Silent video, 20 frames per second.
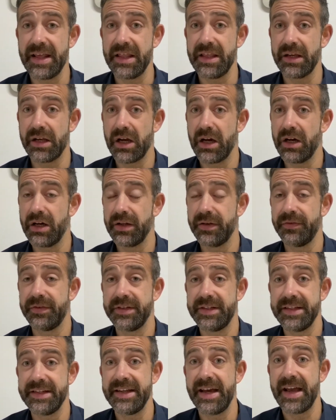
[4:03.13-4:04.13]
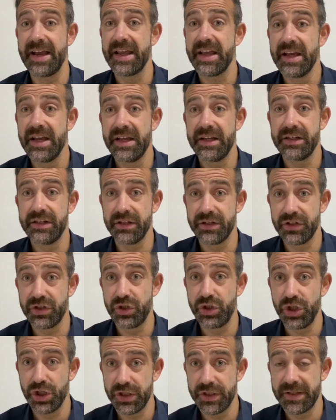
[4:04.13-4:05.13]
the card for today, does
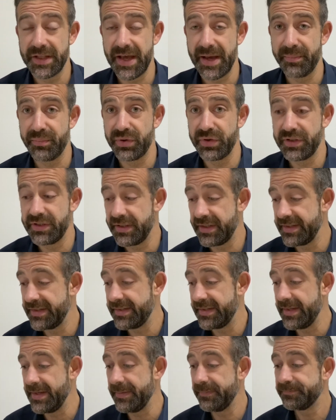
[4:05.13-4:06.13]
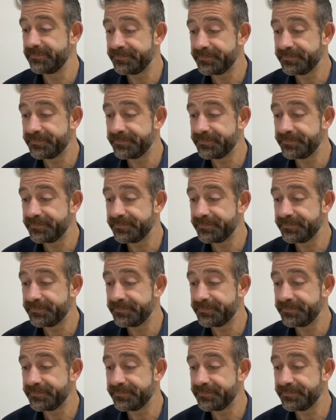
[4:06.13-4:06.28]
just that precisely.